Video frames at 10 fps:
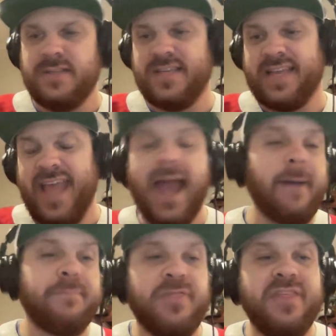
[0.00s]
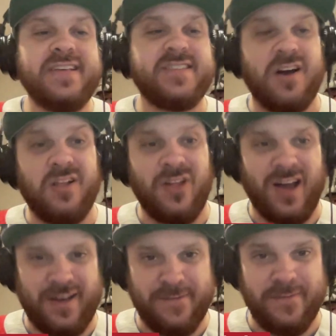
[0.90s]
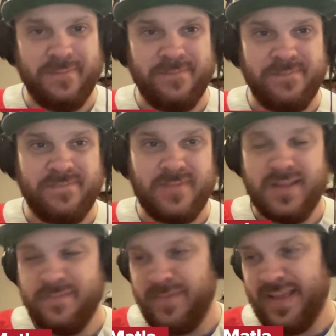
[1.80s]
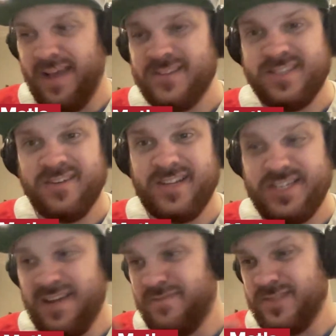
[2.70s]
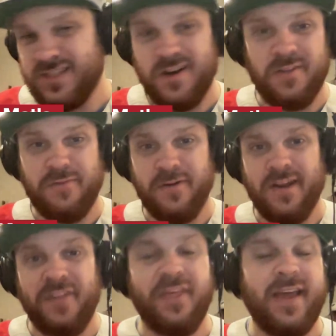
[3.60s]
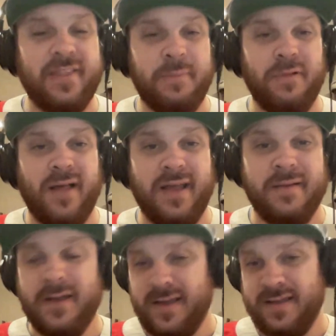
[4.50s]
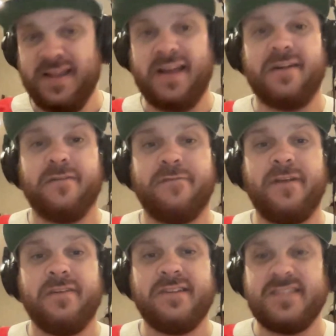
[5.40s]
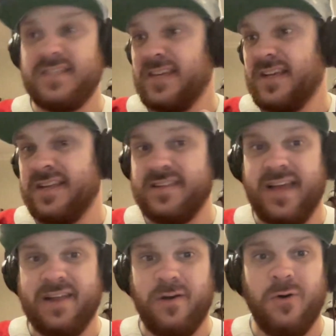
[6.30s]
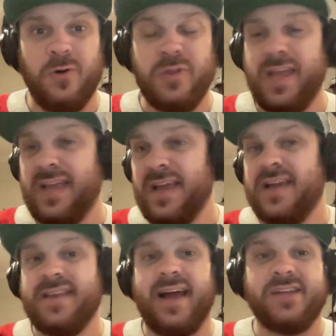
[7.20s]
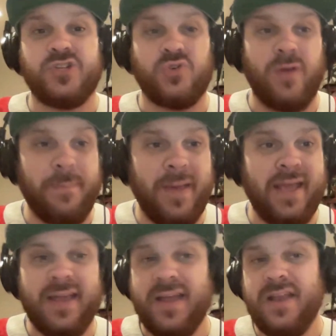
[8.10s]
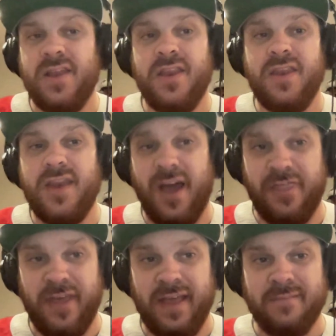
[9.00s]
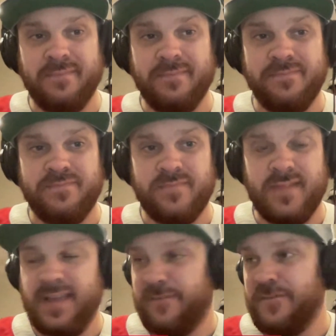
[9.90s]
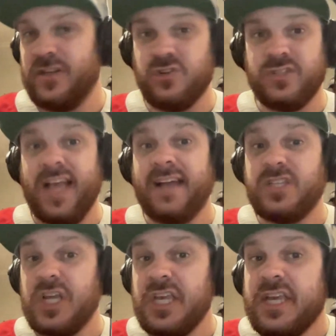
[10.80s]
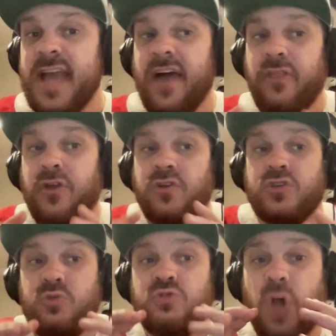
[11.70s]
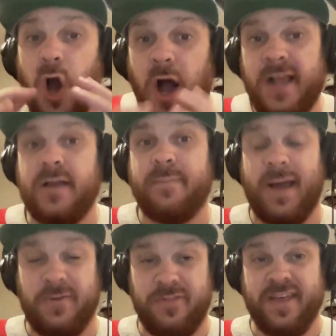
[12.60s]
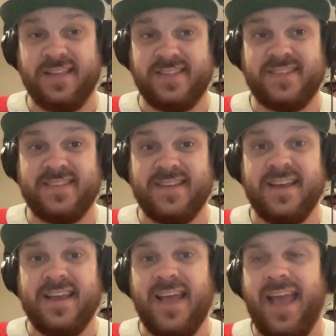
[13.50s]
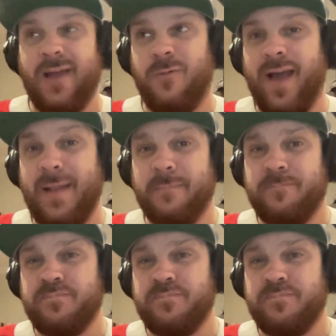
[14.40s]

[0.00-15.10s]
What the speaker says: To cap this all off, Mikhail Sergachev was called for nothing on the play. Not interference, not holding, not tripping, nothing. The officials got together to talk about this and went,